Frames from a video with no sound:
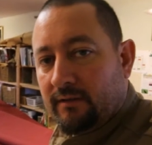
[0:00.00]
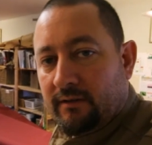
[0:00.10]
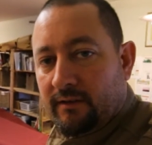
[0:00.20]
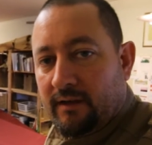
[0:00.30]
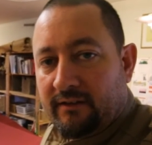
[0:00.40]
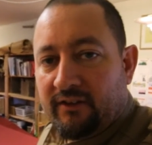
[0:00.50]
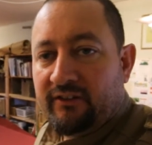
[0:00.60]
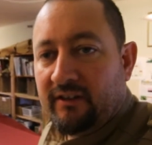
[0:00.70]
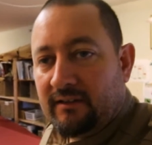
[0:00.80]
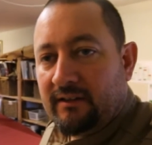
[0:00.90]
at the
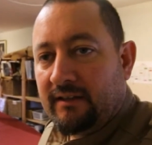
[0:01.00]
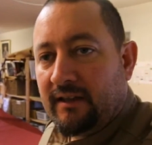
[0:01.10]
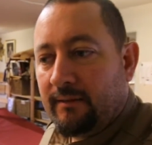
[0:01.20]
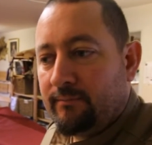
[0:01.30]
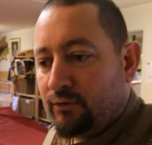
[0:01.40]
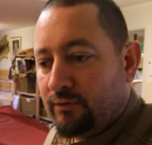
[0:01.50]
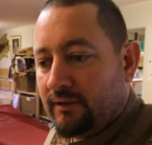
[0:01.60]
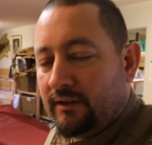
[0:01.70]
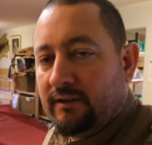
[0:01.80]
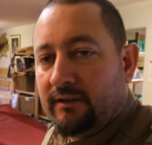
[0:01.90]
sale, and that I'm
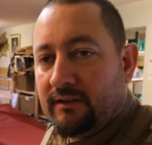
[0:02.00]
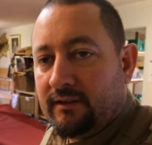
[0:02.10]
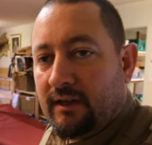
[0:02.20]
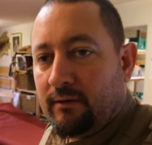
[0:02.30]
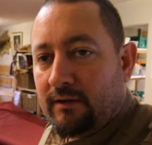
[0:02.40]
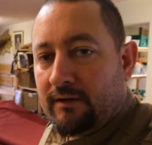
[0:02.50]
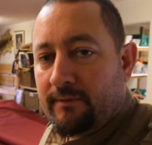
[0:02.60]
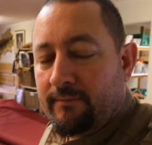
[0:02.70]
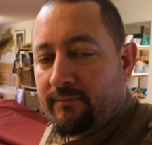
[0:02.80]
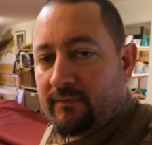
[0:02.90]
doing in
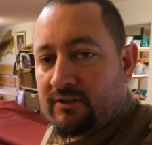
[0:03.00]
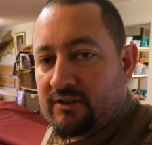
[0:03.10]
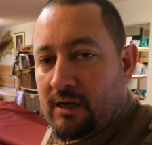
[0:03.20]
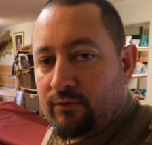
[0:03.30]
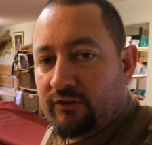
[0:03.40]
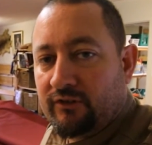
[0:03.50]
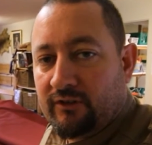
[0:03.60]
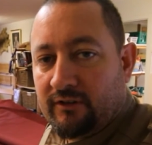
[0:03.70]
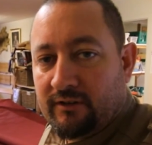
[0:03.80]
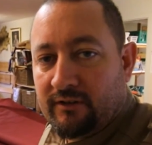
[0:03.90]
our scouts
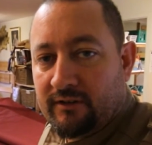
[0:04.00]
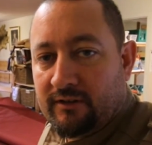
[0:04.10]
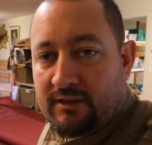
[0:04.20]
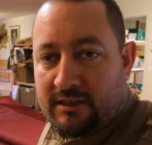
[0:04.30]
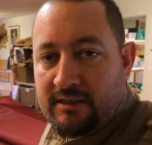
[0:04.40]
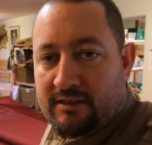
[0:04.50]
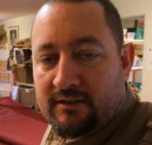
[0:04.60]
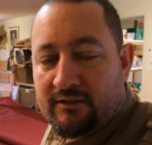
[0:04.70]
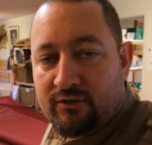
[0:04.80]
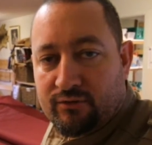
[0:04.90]
huts,
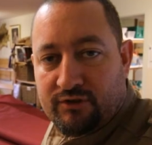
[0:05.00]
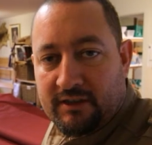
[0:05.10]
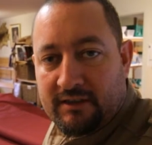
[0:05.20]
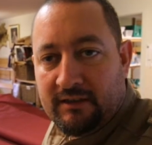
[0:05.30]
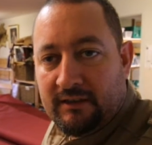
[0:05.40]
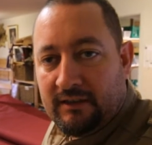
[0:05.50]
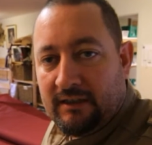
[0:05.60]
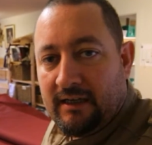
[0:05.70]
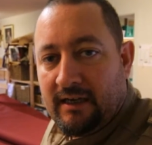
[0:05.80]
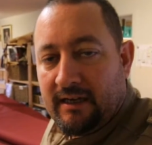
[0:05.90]
so to say.
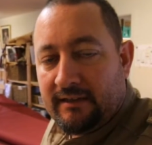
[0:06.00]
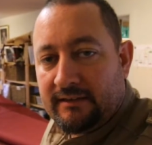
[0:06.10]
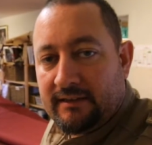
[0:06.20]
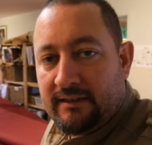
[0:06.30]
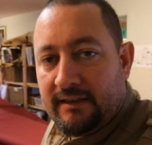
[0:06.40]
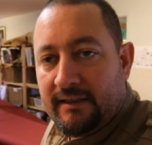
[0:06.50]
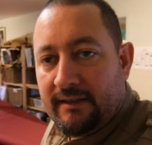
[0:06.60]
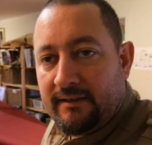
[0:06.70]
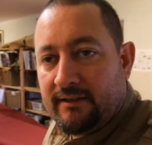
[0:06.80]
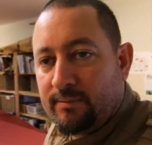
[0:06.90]
And
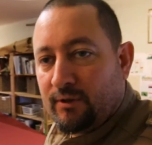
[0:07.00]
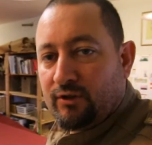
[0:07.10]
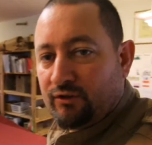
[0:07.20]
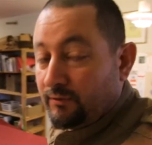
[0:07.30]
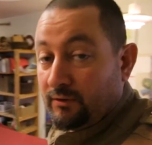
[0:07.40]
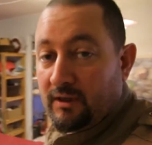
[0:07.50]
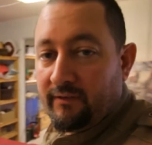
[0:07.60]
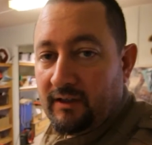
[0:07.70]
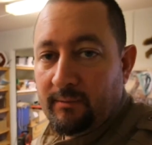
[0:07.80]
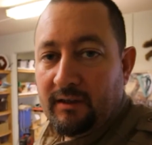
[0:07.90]
it's because we don't
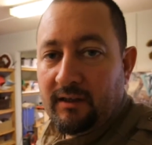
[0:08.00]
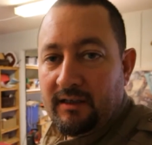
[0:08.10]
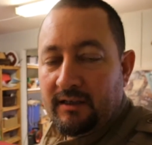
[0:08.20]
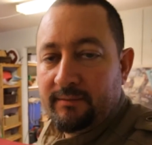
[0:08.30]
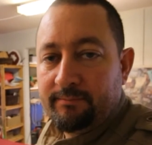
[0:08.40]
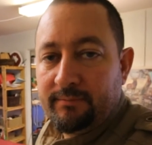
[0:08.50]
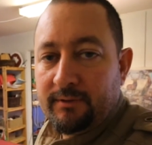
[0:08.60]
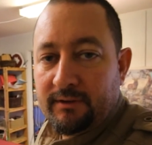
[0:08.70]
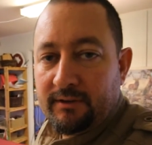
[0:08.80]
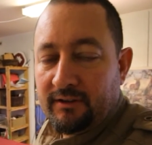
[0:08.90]
have any meeting here
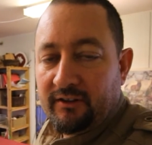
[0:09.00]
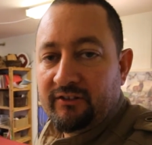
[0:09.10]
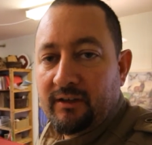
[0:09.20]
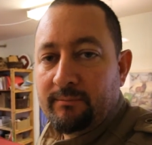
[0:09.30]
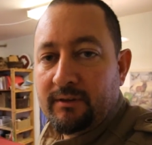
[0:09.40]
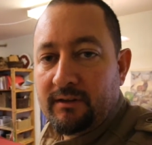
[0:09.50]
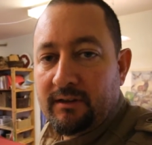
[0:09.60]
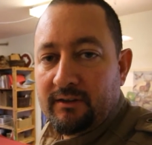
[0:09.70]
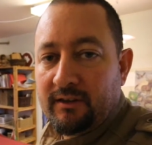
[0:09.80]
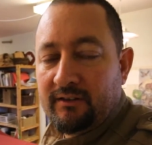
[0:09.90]
in December,
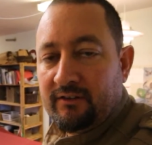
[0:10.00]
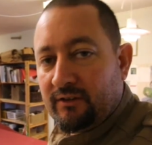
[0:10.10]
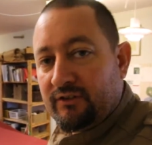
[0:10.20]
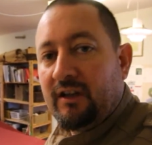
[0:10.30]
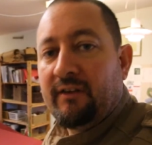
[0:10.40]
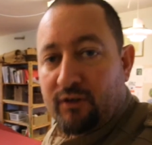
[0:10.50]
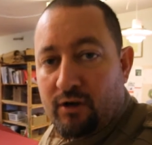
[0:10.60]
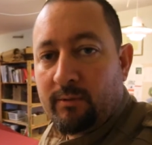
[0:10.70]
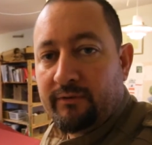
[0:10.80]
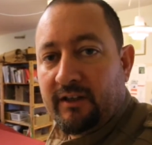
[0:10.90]
and so I still have a
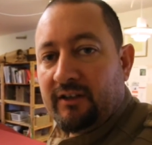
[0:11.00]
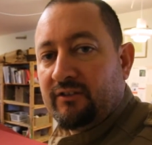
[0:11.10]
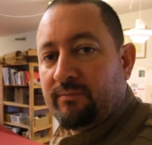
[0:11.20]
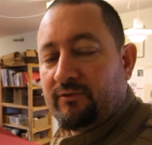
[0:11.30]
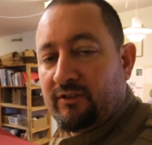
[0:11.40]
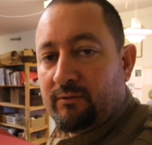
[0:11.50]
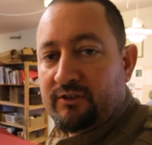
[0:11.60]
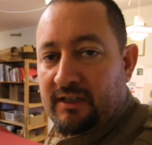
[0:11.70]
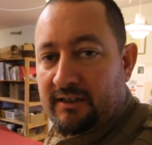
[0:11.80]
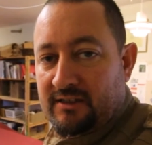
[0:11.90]
couple of days till we
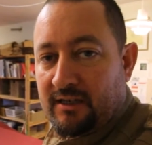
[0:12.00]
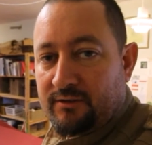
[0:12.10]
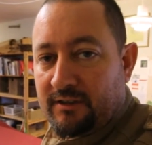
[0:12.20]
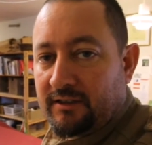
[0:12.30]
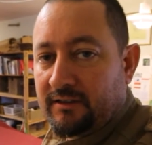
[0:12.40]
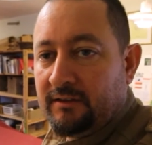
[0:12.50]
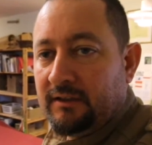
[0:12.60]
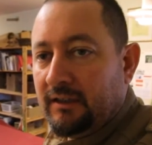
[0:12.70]
start scouting again.